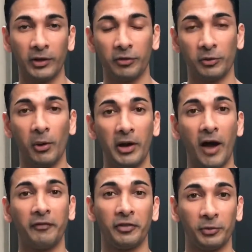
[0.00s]
We're going to throw
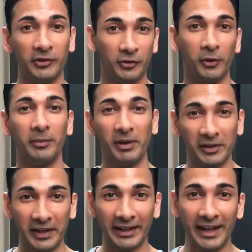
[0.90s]
it off a three-story
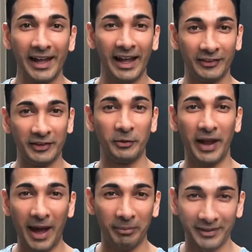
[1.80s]
building and see
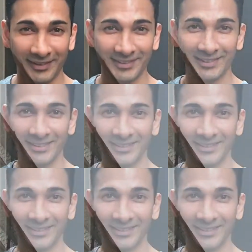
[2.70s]
what happens.